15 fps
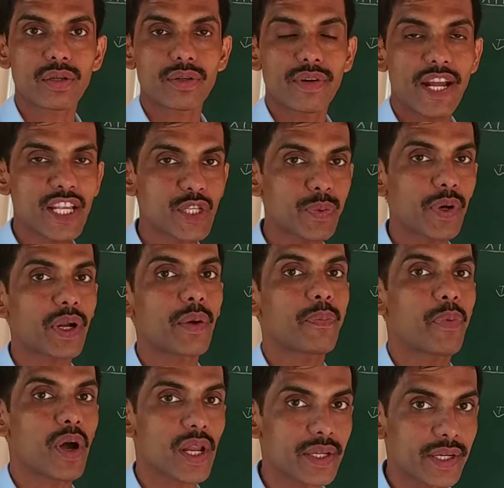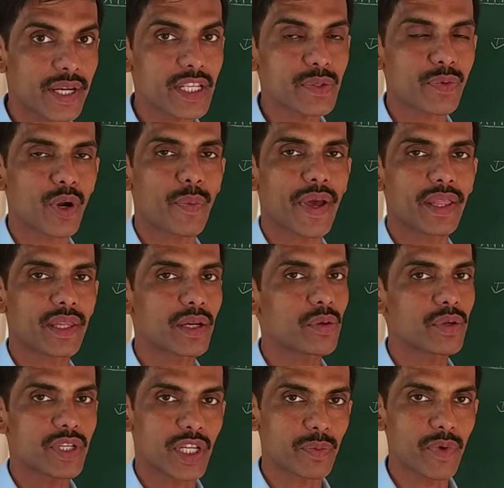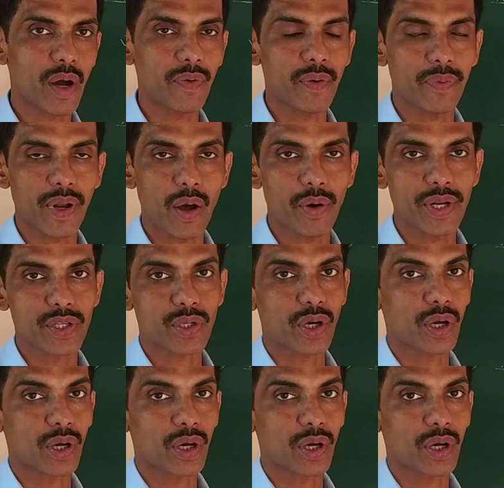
Transfer of pollen grains from anther to stigma of a flower is called